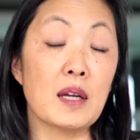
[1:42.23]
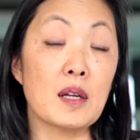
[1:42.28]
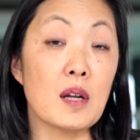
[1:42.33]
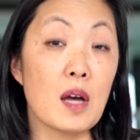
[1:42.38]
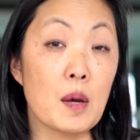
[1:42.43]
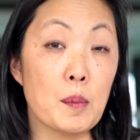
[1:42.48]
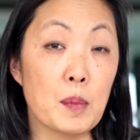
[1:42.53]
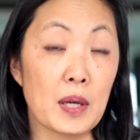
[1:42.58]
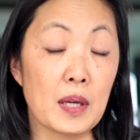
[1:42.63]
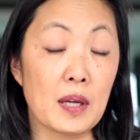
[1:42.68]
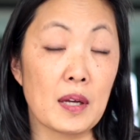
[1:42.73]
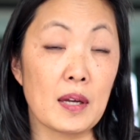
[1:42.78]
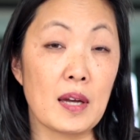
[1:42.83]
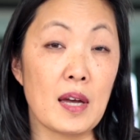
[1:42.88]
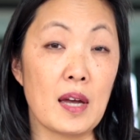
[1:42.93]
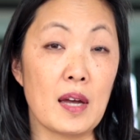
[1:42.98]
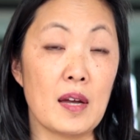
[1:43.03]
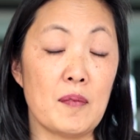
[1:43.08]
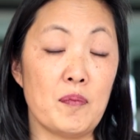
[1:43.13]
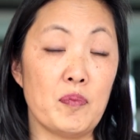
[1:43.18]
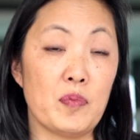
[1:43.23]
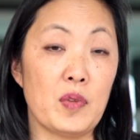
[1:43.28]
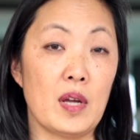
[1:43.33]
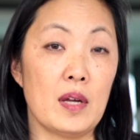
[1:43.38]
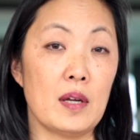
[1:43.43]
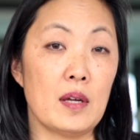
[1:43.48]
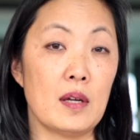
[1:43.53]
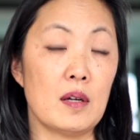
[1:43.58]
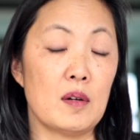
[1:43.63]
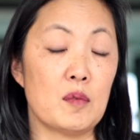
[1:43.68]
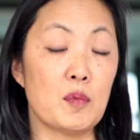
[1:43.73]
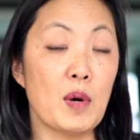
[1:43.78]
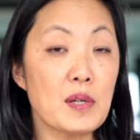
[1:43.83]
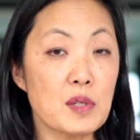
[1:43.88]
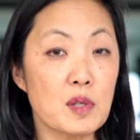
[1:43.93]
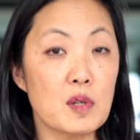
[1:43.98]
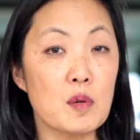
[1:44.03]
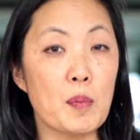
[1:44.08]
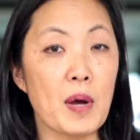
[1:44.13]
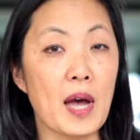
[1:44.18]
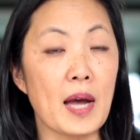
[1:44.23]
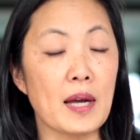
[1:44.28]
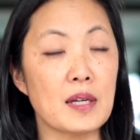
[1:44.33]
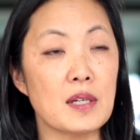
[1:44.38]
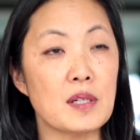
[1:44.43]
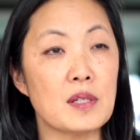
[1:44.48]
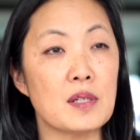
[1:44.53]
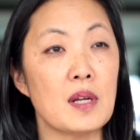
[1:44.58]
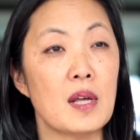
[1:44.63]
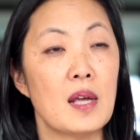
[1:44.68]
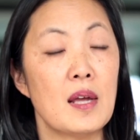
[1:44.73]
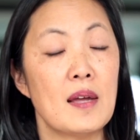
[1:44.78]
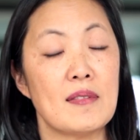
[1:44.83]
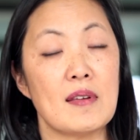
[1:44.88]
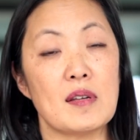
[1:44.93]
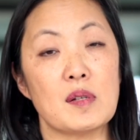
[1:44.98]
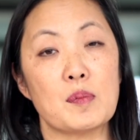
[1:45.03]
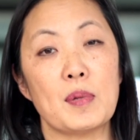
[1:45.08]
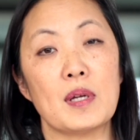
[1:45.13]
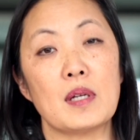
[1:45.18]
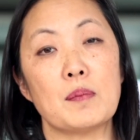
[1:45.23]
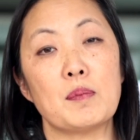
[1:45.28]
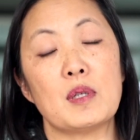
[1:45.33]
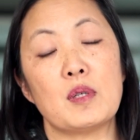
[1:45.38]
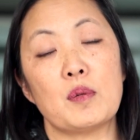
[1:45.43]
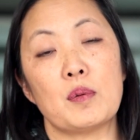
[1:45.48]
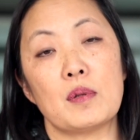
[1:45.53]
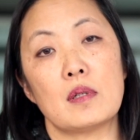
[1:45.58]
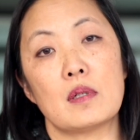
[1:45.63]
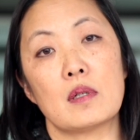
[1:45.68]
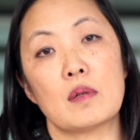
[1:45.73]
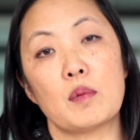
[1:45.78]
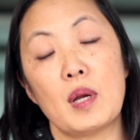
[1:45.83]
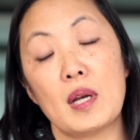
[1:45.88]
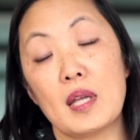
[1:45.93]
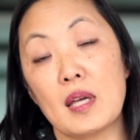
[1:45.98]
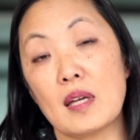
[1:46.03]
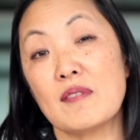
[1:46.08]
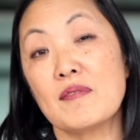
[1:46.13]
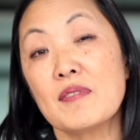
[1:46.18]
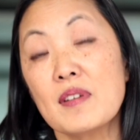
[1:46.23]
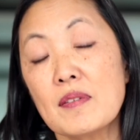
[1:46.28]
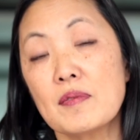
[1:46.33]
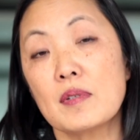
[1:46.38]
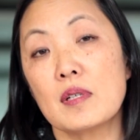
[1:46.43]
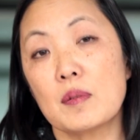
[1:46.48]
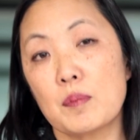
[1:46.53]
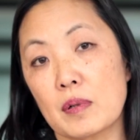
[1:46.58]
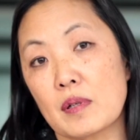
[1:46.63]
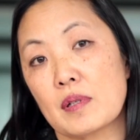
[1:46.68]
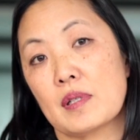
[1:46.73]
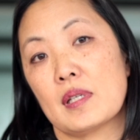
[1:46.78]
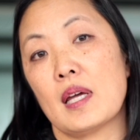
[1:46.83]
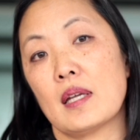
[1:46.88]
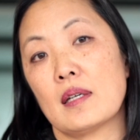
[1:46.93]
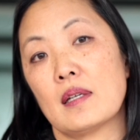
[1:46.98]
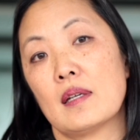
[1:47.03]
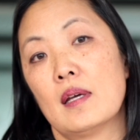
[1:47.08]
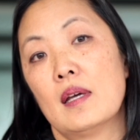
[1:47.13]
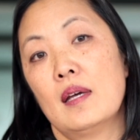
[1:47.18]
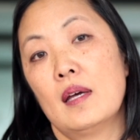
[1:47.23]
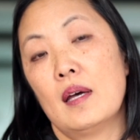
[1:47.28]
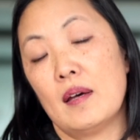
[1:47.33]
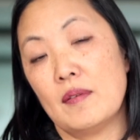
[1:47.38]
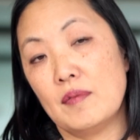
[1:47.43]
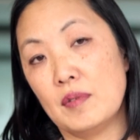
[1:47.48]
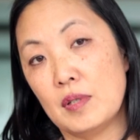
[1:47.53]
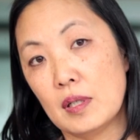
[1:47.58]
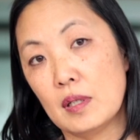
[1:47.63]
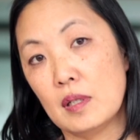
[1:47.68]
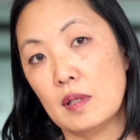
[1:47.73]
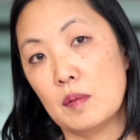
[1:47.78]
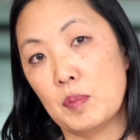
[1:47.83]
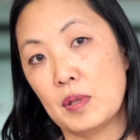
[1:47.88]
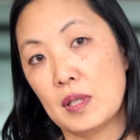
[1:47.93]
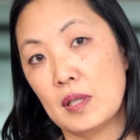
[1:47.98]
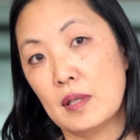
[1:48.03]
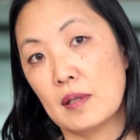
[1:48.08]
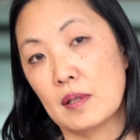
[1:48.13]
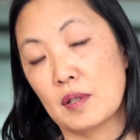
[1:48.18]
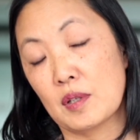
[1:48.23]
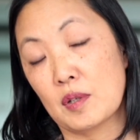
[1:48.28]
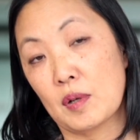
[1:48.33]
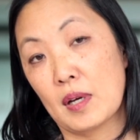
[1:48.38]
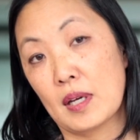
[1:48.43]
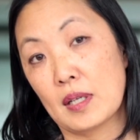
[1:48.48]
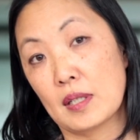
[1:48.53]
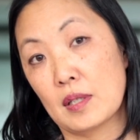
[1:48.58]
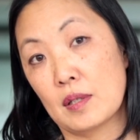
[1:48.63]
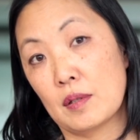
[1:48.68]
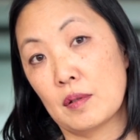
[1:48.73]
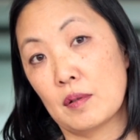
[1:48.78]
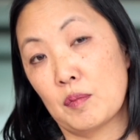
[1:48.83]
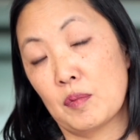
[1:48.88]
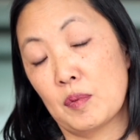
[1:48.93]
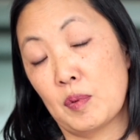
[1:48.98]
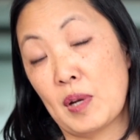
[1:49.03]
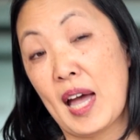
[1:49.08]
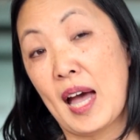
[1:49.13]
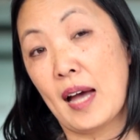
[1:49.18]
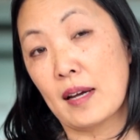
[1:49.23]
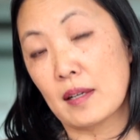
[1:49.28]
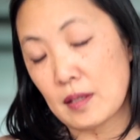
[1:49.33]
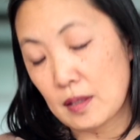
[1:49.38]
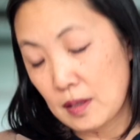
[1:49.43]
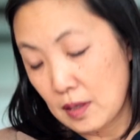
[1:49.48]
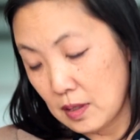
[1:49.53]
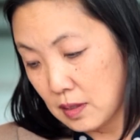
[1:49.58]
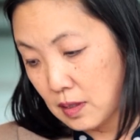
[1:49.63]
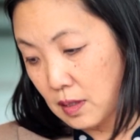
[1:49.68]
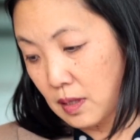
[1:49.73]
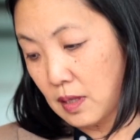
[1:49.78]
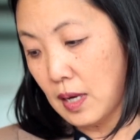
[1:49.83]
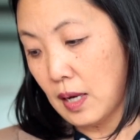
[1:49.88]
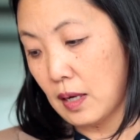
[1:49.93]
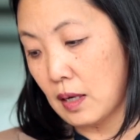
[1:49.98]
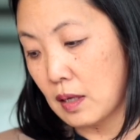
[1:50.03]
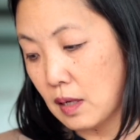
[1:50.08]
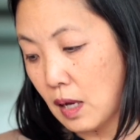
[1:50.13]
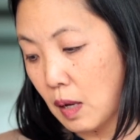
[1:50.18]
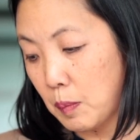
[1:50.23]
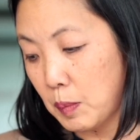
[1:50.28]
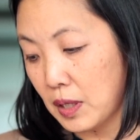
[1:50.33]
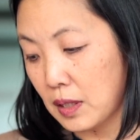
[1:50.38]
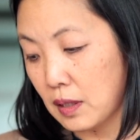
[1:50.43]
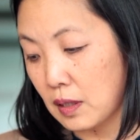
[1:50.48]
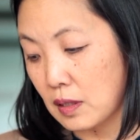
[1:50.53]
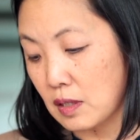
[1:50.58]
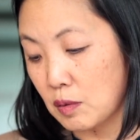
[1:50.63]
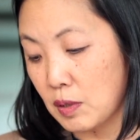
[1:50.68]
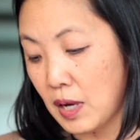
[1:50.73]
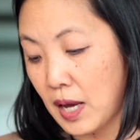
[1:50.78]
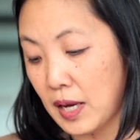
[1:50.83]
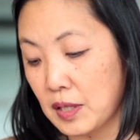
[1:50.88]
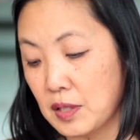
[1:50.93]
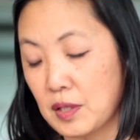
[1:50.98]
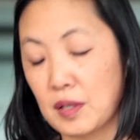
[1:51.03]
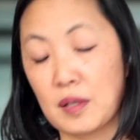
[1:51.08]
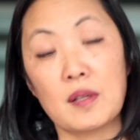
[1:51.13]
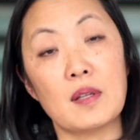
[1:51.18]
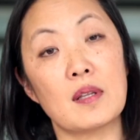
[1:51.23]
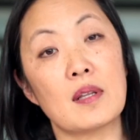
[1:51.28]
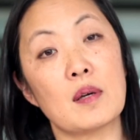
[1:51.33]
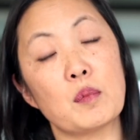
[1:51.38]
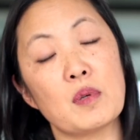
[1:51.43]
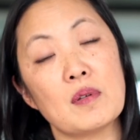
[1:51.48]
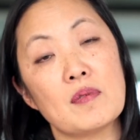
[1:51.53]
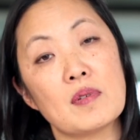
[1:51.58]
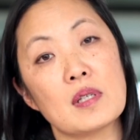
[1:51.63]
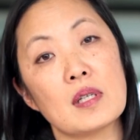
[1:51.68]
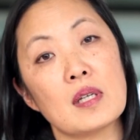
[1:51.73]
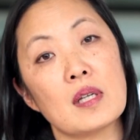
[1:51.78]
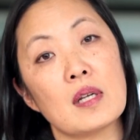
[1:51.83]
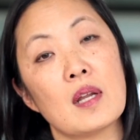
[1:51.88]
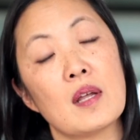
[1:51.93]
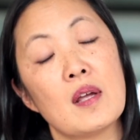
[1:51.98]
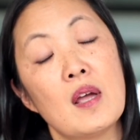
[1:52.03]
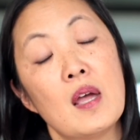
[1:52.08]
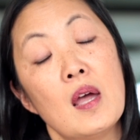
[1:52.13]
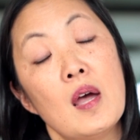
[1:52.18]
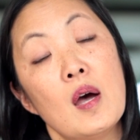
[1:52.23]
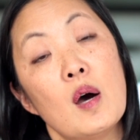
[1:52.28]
economic rescue package, they spent between 20 and 50% of GDP in trying to react to the economic contraction that we've seen.